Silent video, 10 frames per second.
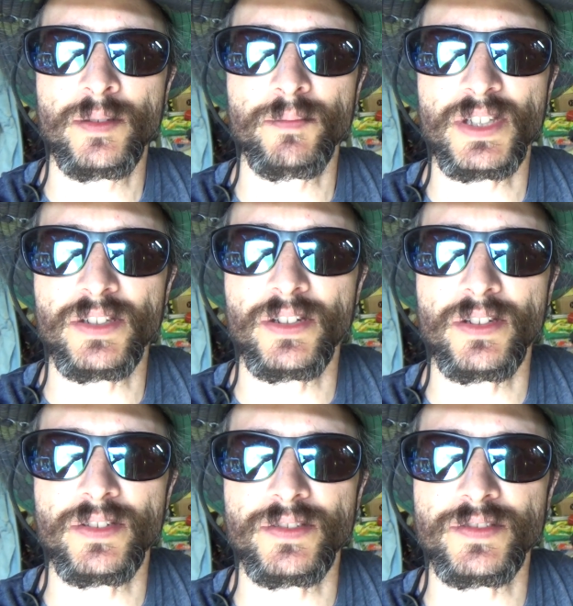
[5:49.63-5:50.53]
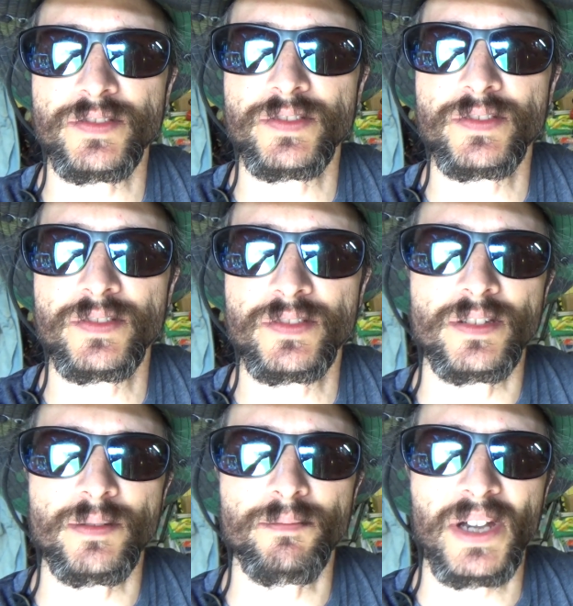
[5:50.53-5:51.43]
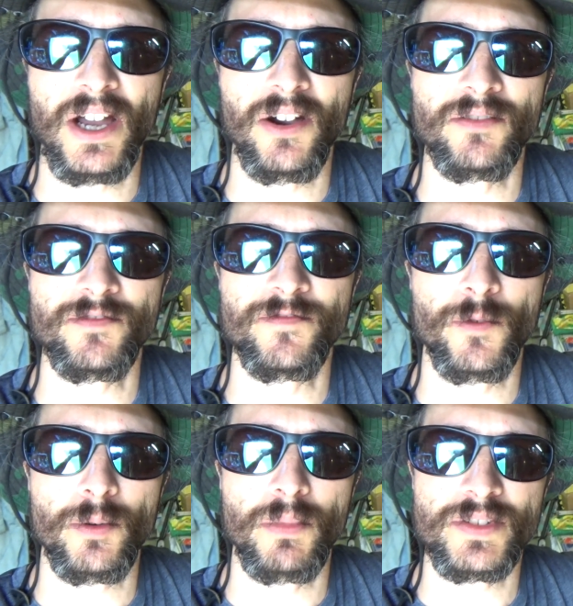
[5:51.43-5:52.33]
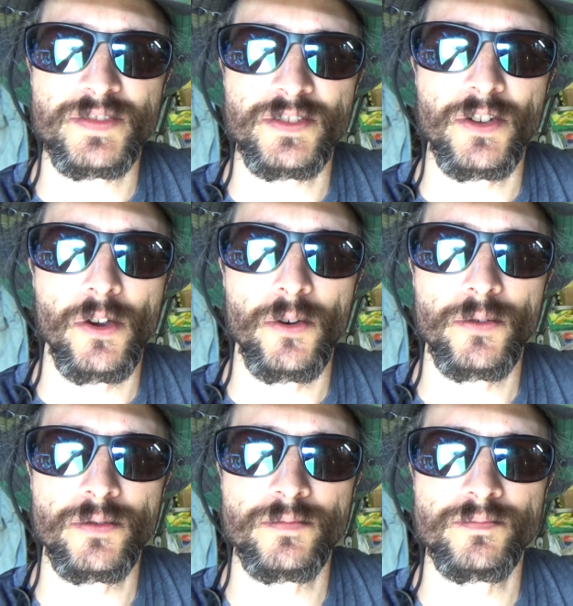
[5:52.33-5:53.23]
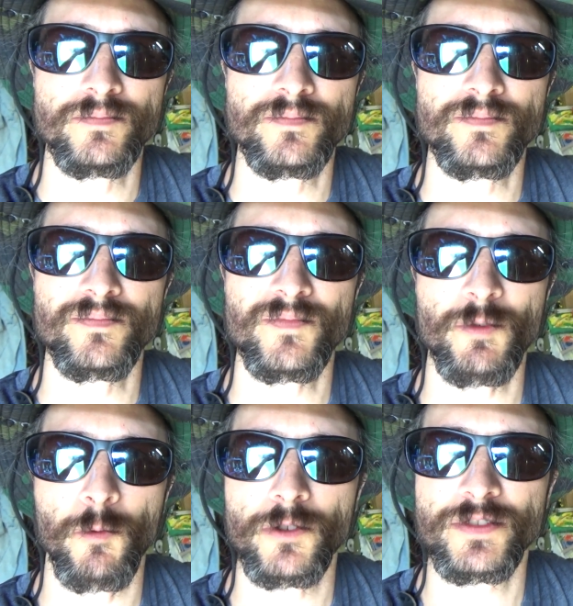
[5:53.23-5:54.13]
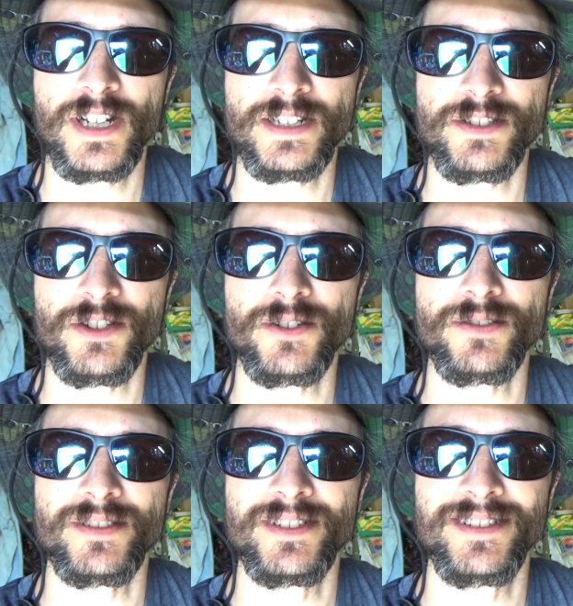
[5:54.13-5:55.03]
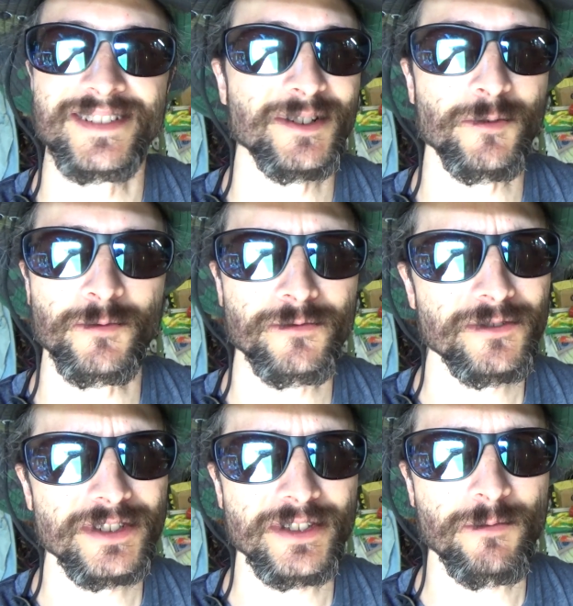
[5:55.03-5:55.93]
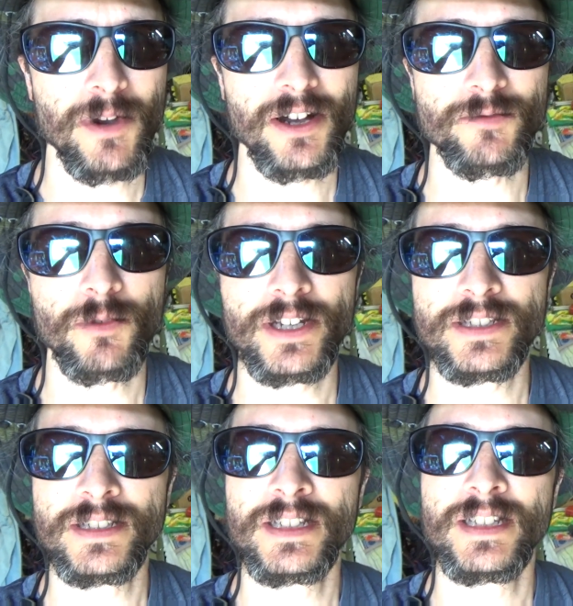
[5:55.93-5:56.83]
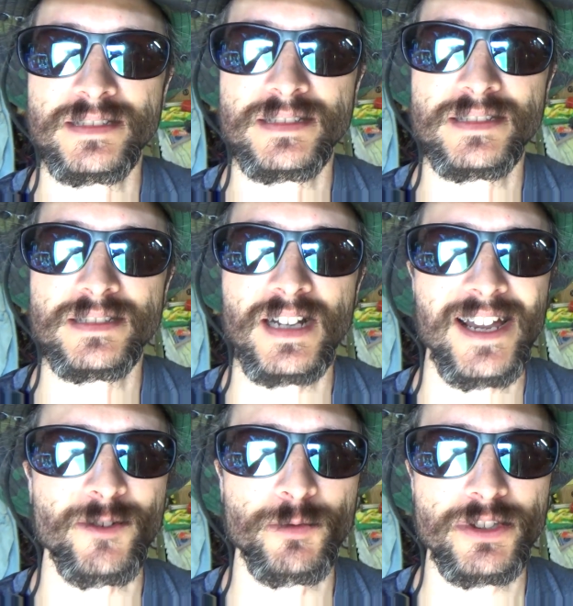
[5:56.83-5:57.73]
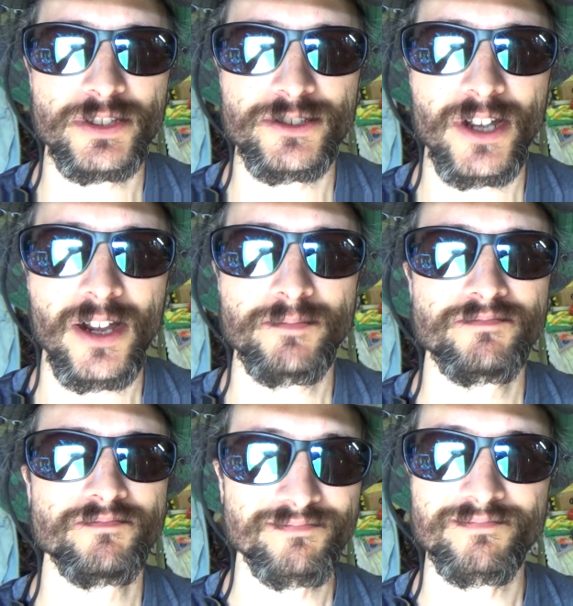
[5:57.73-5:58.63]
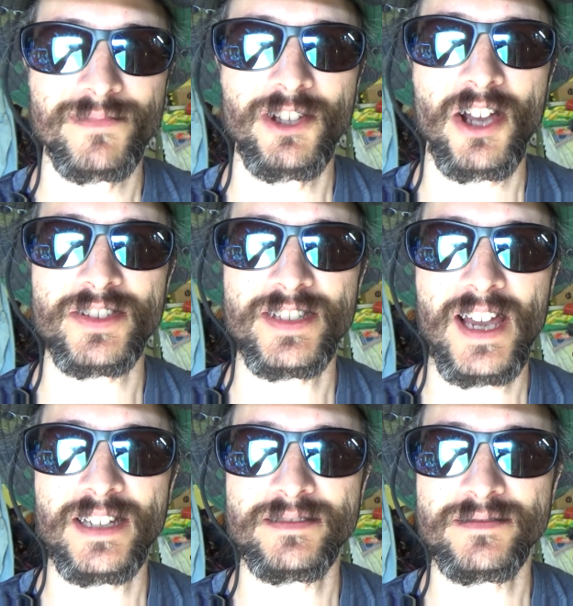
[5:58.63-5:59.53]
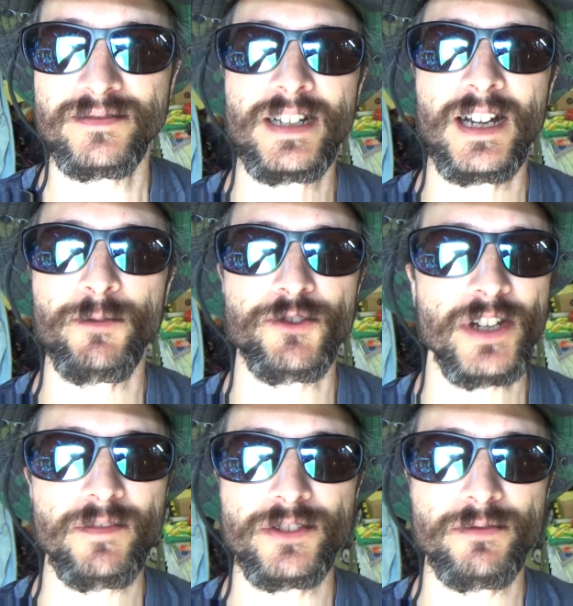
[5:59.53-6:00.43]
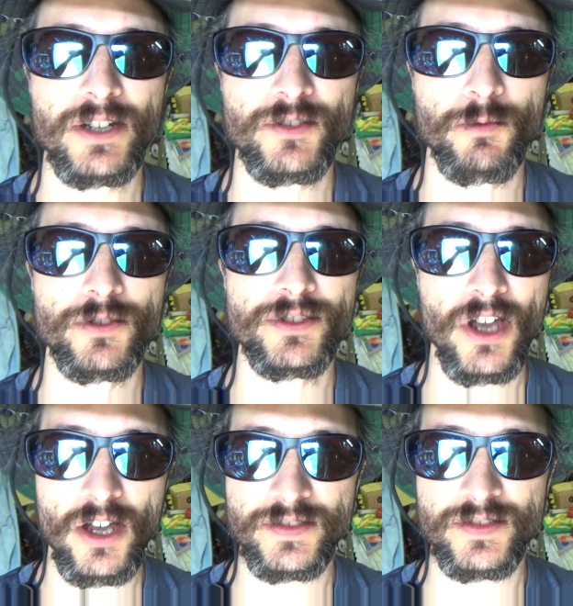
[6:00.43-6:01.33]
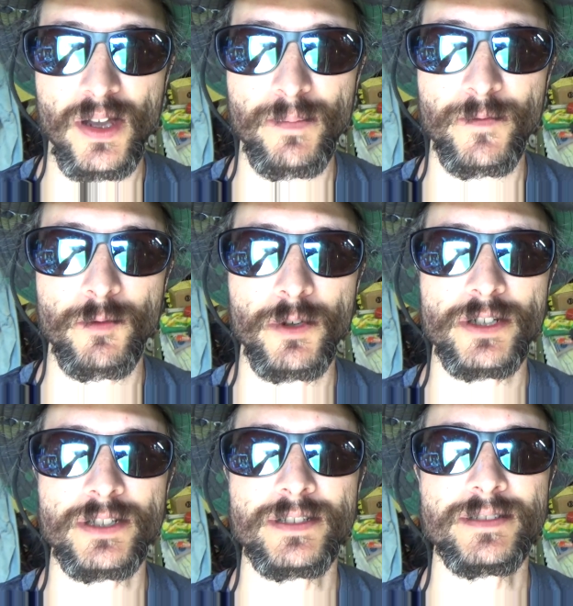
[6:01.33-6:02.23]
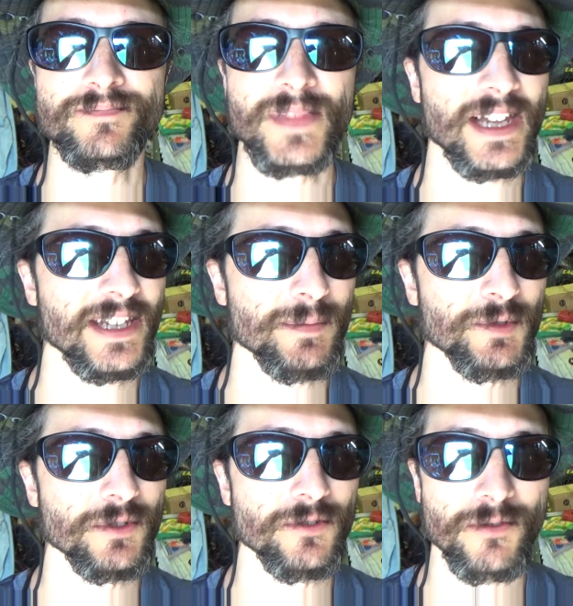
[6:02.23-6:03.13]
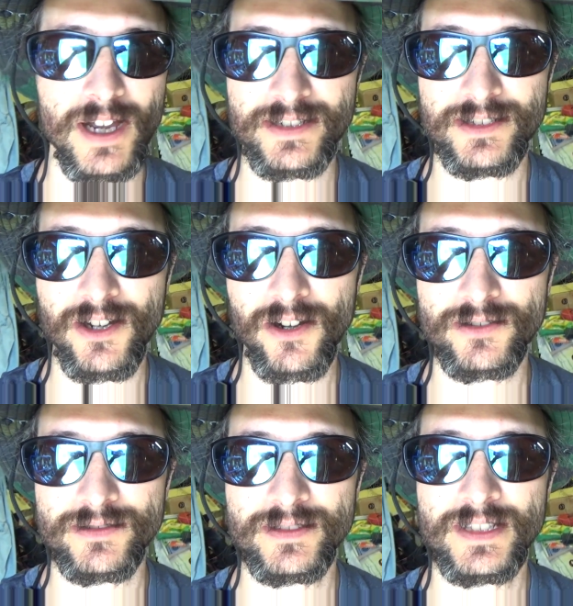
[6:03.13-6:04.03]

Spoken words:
because about 4 months ago the world kind of turned in a really wild way. I had a really good job, lost that. I was traveling around the world non-stop for work. That came to a grinding halt.